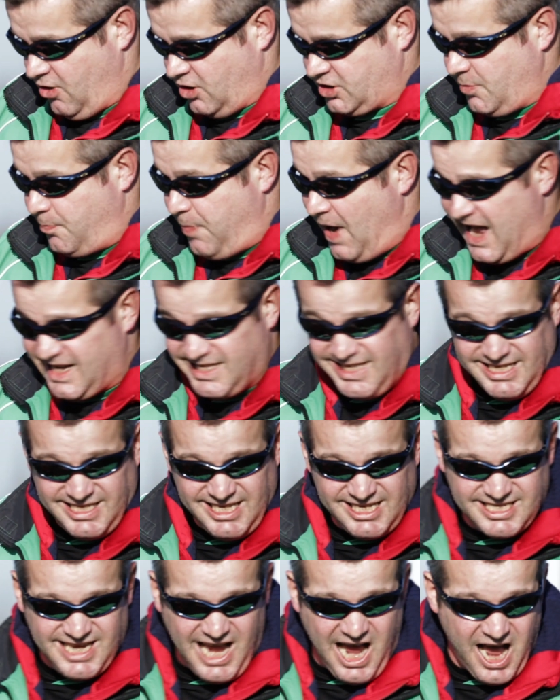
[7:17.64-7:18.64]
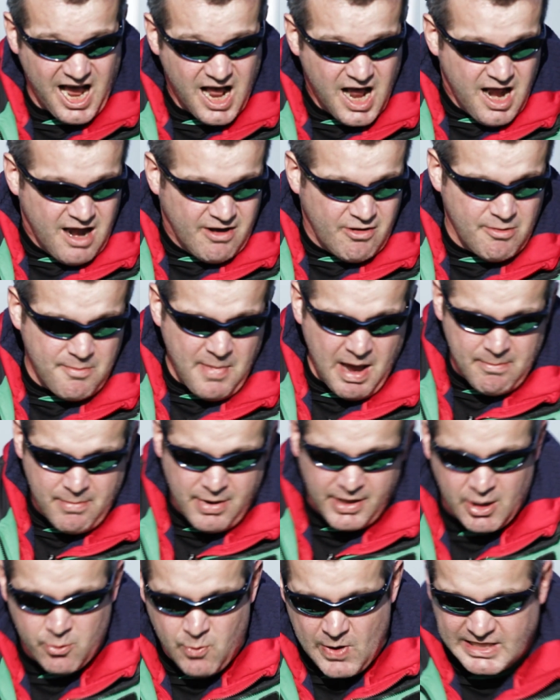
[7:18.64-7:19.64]
which is great.
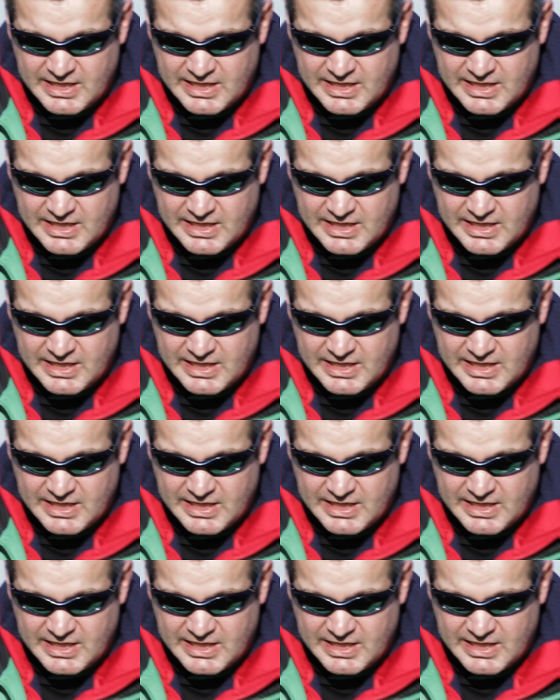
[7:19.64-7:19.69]
Before he had